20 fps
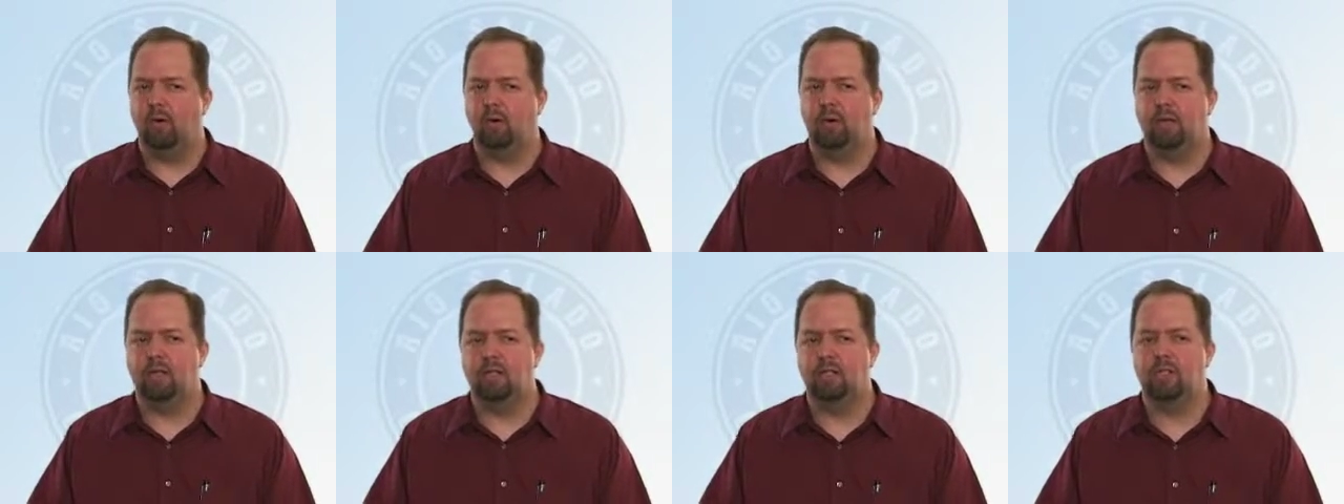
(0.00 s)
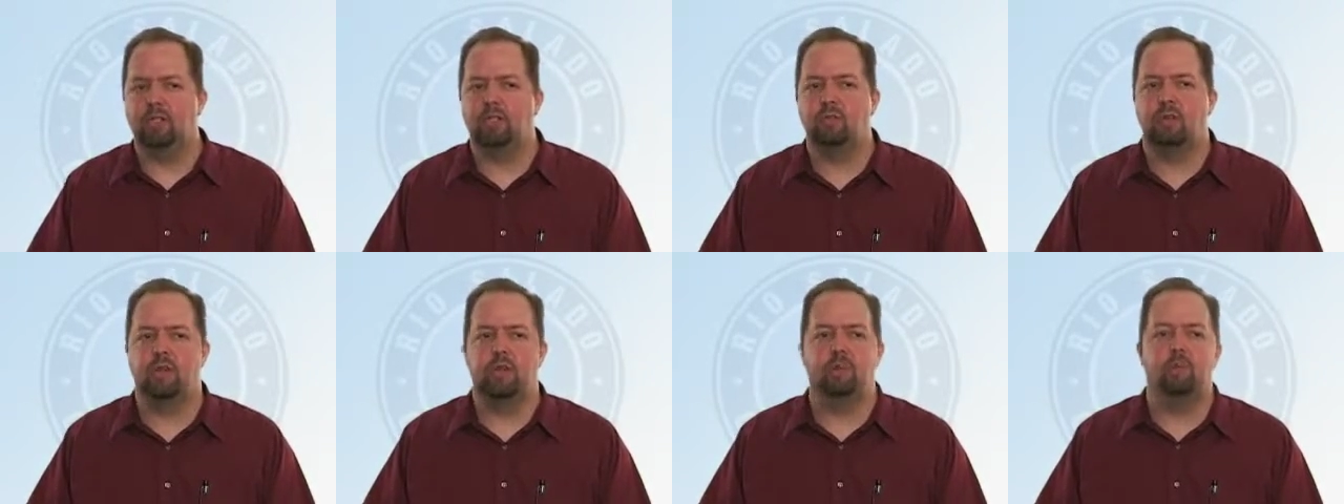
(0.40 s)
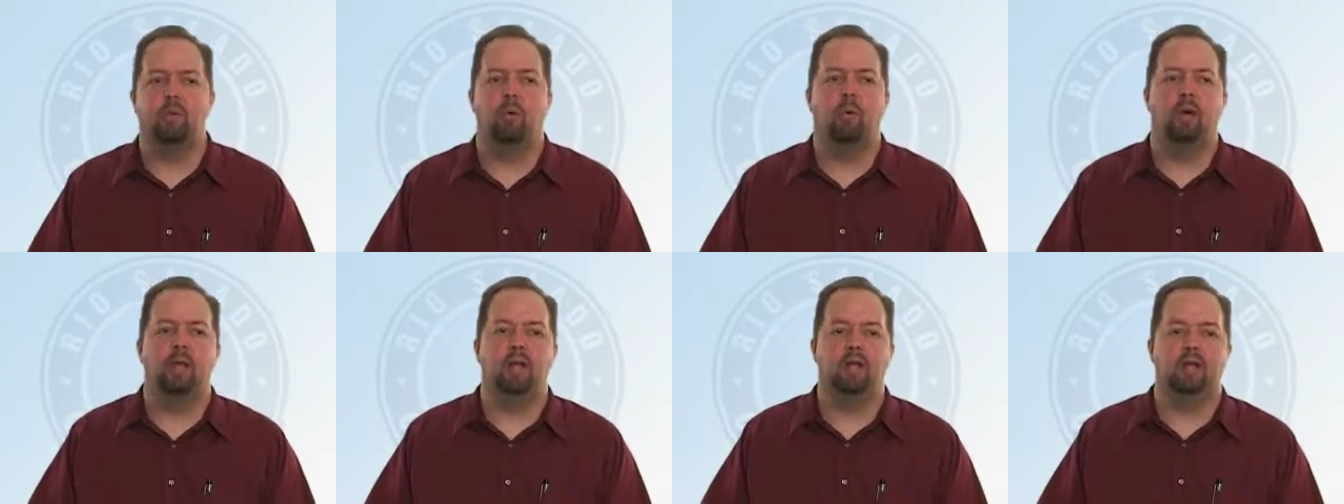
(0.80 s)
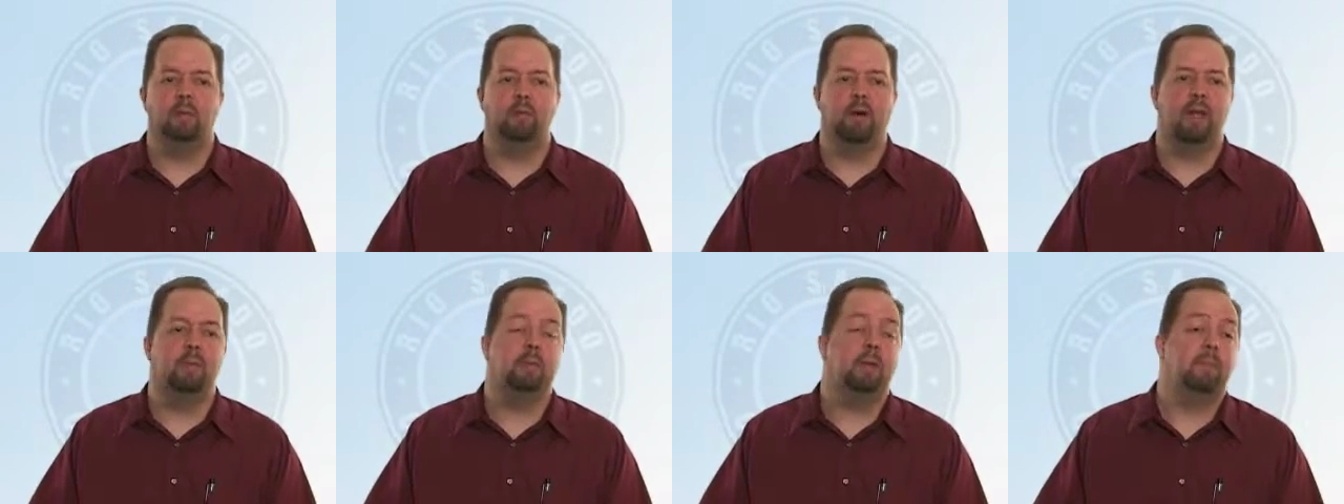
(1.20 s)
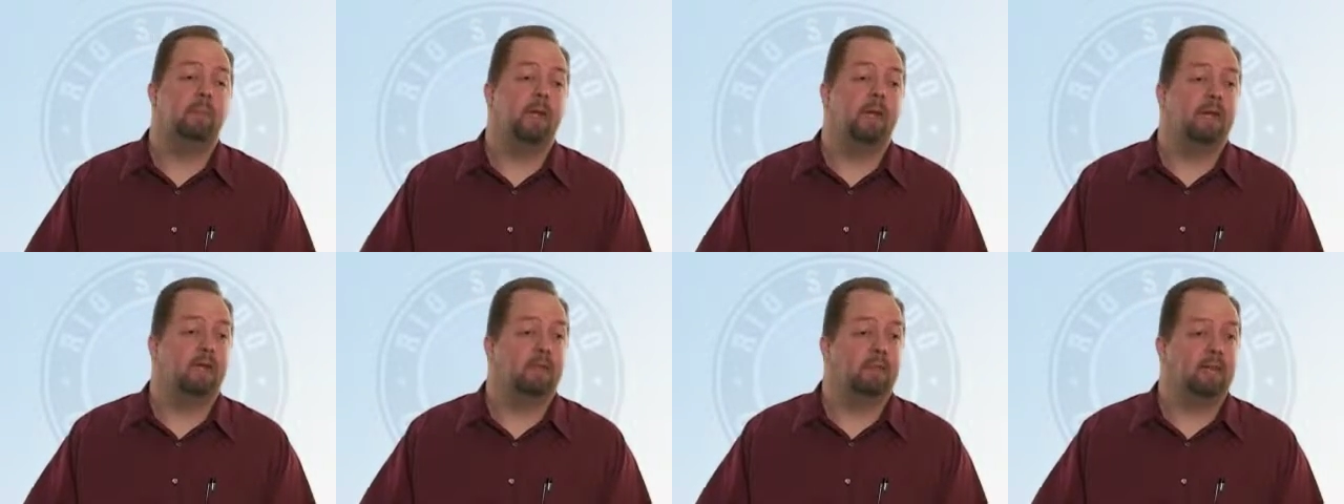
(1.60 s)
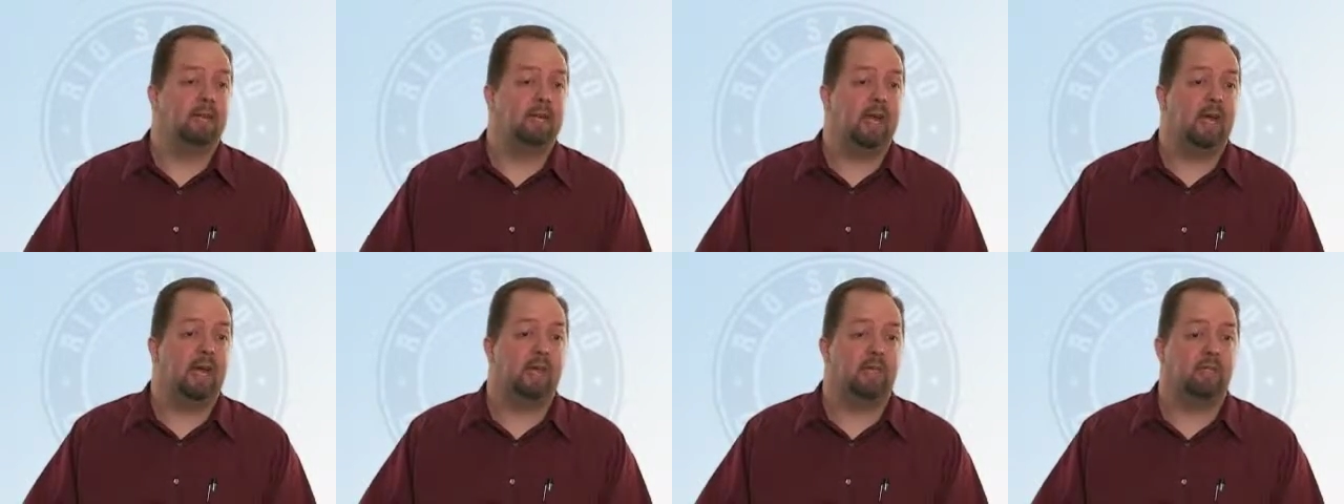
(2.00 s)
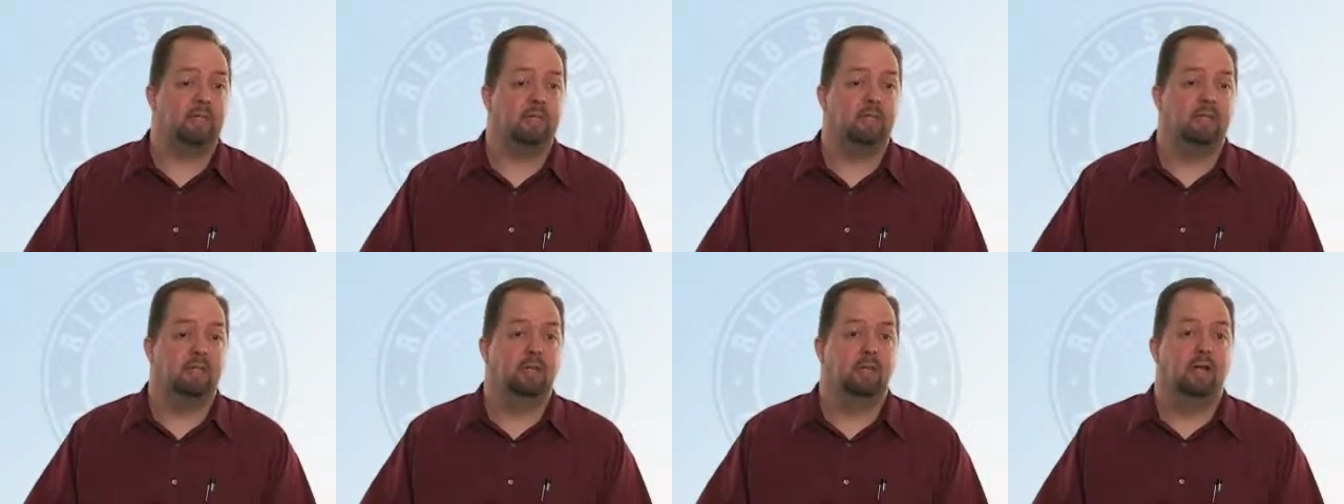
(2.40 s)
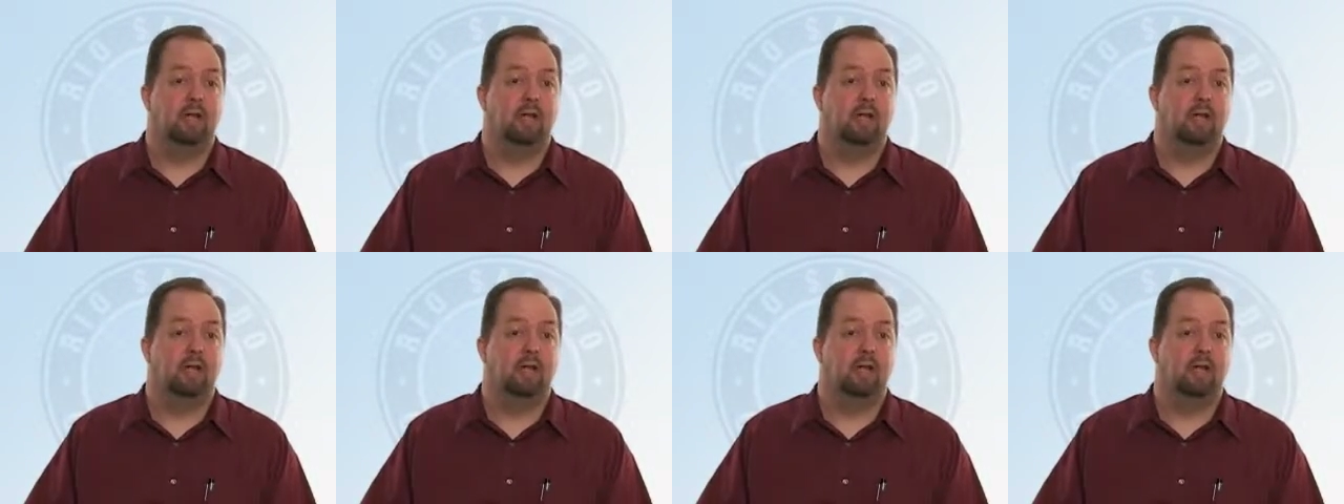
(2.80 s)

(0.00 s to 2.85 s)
or illustrate a point that might be made in the text.